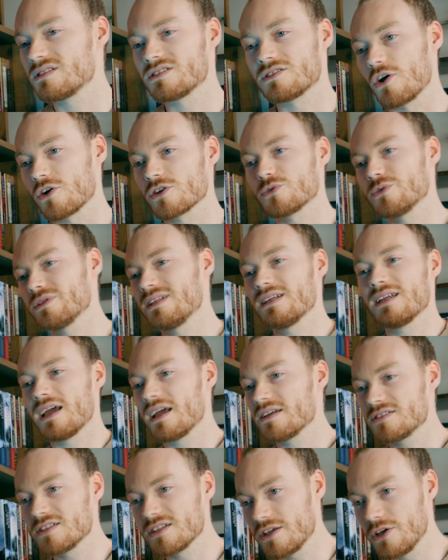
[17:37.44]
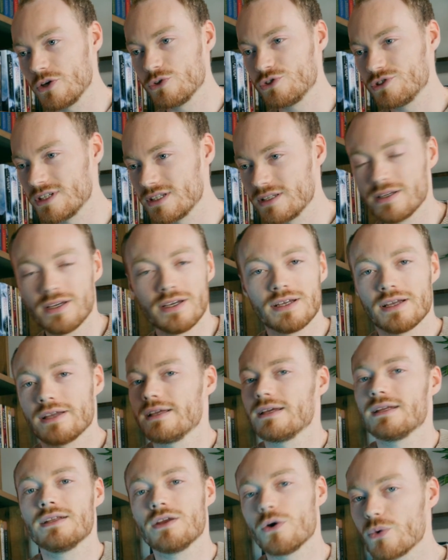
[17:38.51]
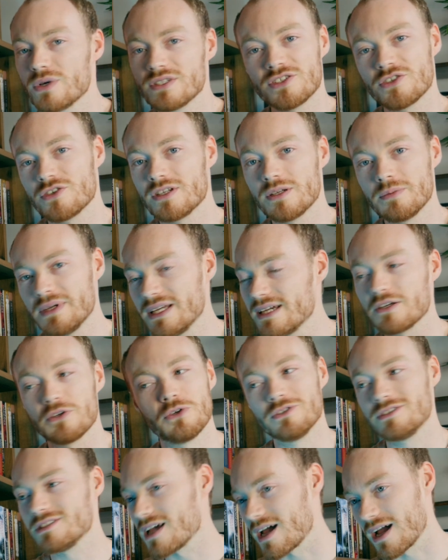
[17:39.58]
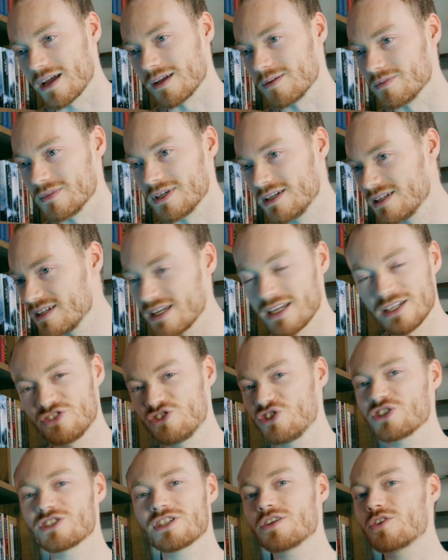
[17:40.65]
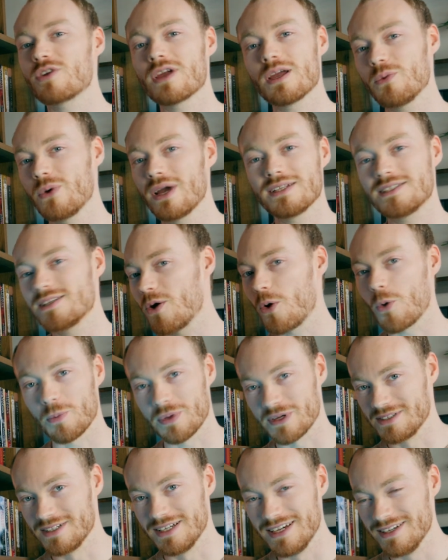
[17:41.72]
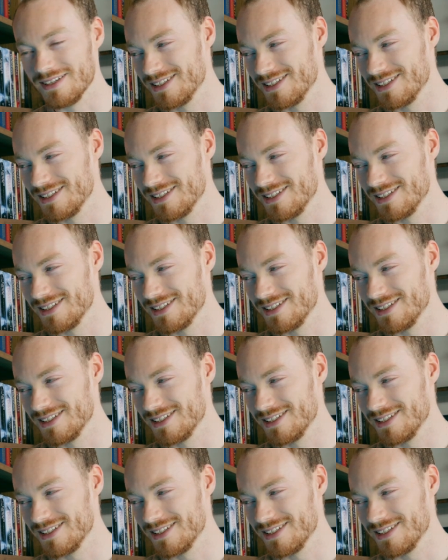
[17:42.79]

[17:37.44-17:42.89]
starts with an execution, you know is going to be a good time. It's just a great way to open.